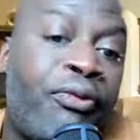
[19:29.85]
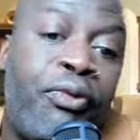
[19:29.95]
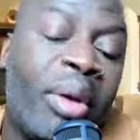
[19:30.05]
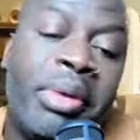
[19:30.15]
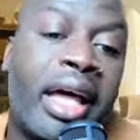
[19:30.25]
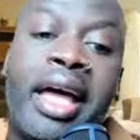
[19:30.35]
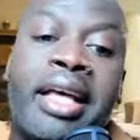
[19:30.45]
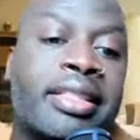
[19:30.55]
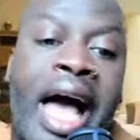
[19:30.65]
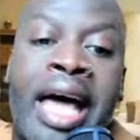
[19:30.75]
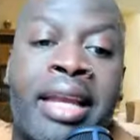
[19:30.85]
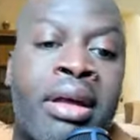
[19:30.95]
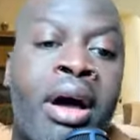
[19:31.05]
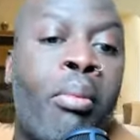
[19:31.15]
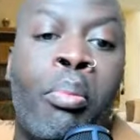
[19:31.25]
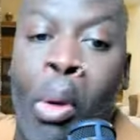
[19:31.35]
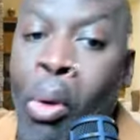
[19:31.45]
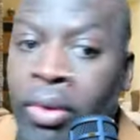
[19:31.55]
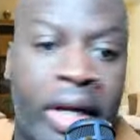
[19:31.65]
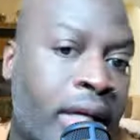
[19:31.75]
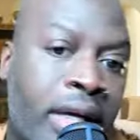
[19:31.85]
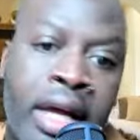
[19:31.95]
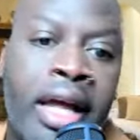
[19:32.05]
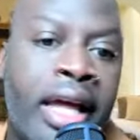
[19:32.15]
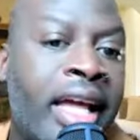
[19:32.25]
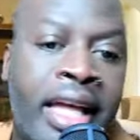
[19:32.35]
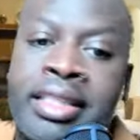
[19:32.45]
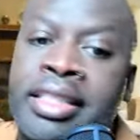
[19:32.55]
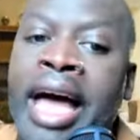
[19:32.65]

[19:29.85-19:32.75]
It, it's gotten tired. It's gotten predictable.